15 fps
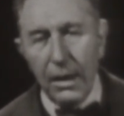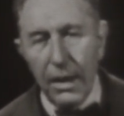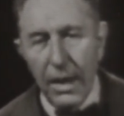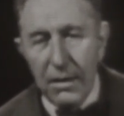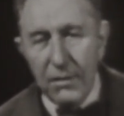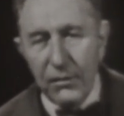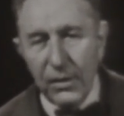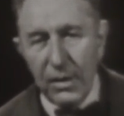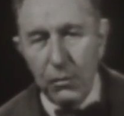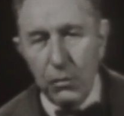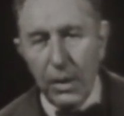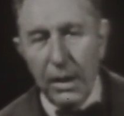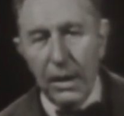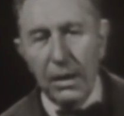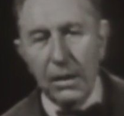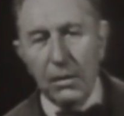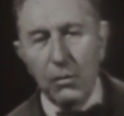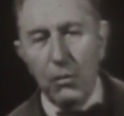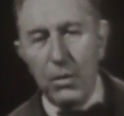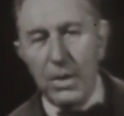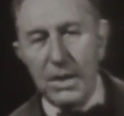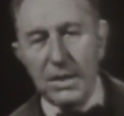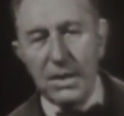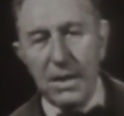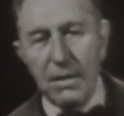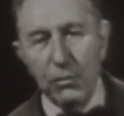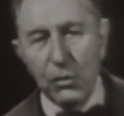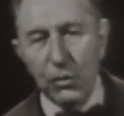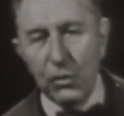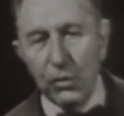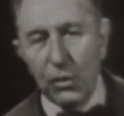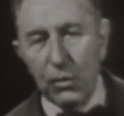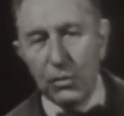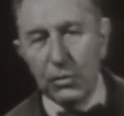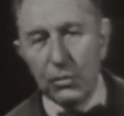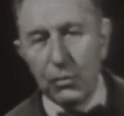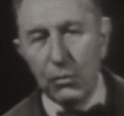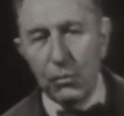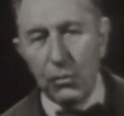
Everywhere we seem to know